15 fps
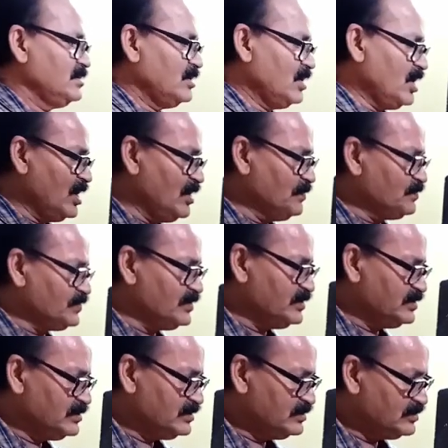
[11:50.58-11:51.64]
of
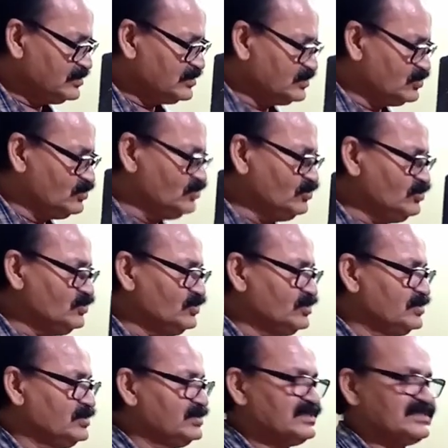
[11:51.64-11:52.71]
two
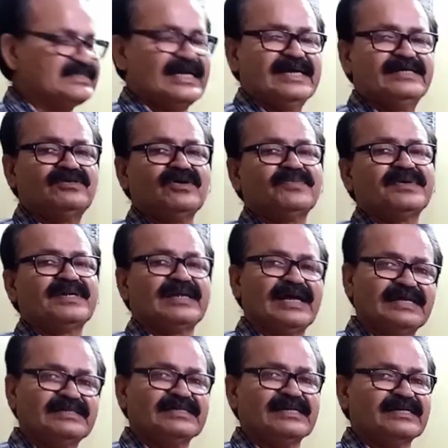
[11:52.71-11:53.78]
sides of a
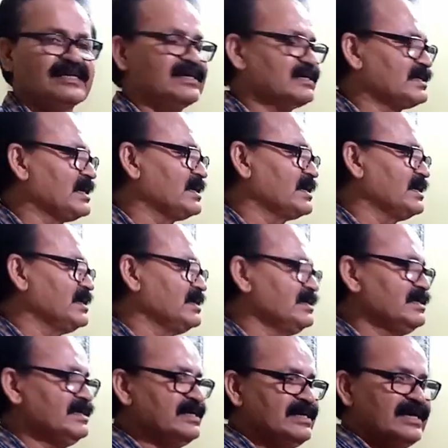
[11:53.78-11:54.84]
right angle triangle
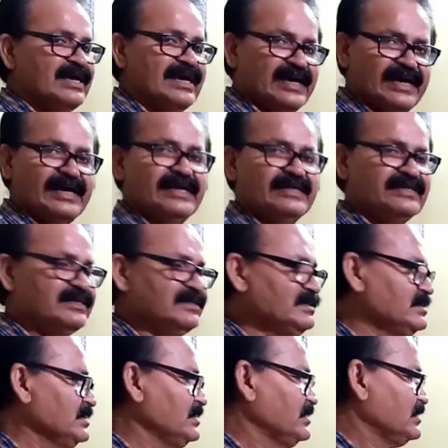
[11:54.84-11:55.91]
and
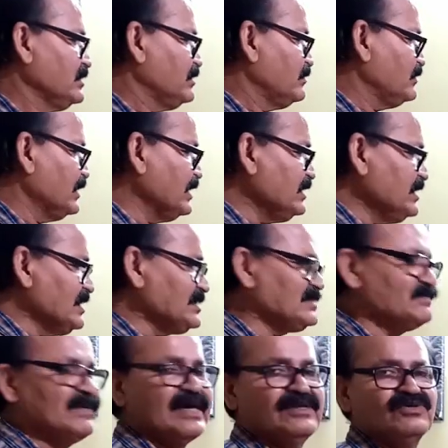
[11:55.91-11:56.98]
various
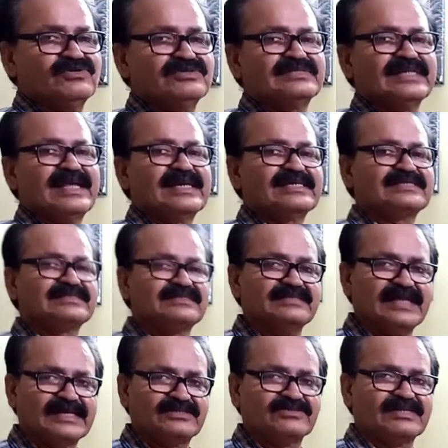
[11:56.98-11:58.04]
values like
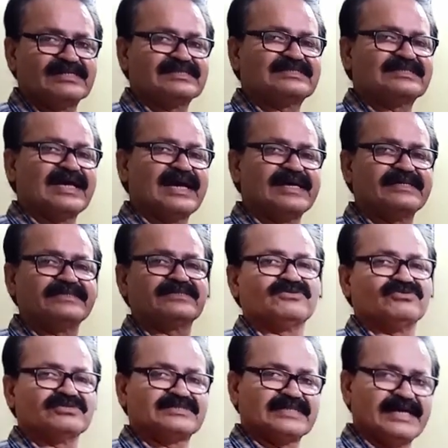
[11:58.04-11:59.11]
natural sine,
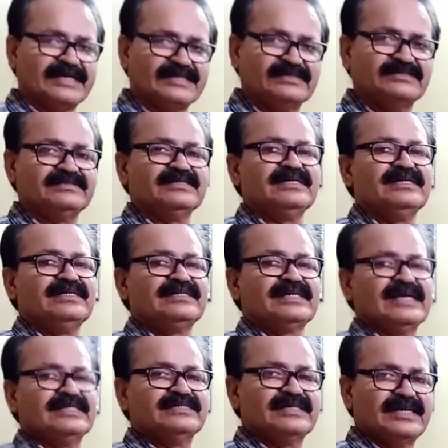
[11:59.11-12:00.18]
cosine,
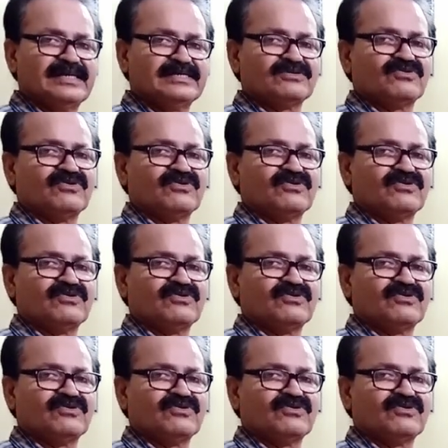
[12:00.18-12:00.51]
tangent,